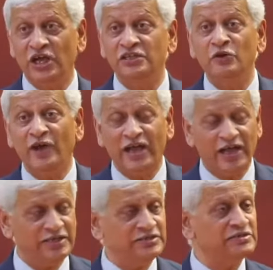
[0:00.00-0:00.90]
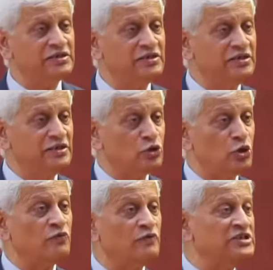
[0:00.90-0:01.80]
which are otherwise
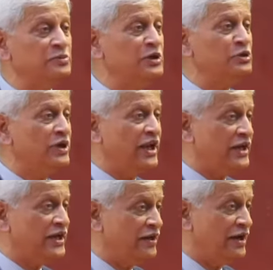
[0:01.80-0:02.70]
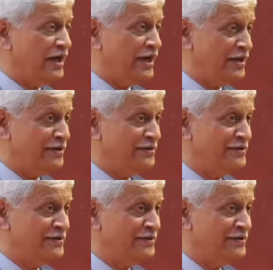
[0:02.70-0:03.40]
not visible to naked eye,